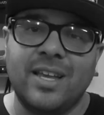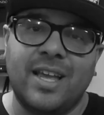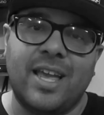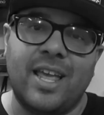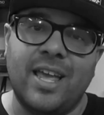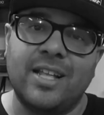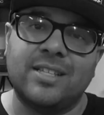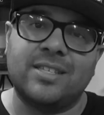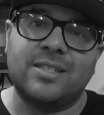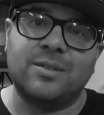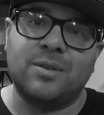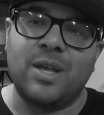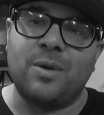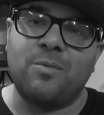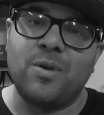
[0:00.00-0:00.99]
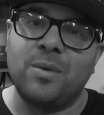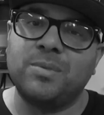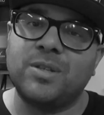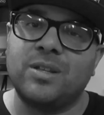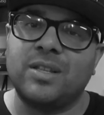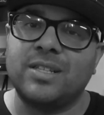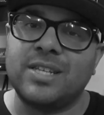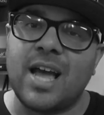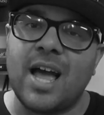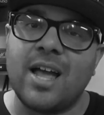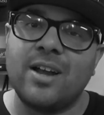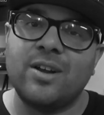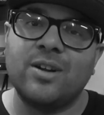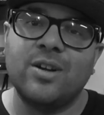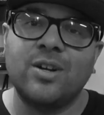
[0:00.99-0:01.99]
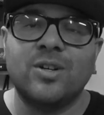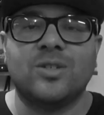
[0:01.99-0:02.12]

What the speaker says: it rubs on the tire.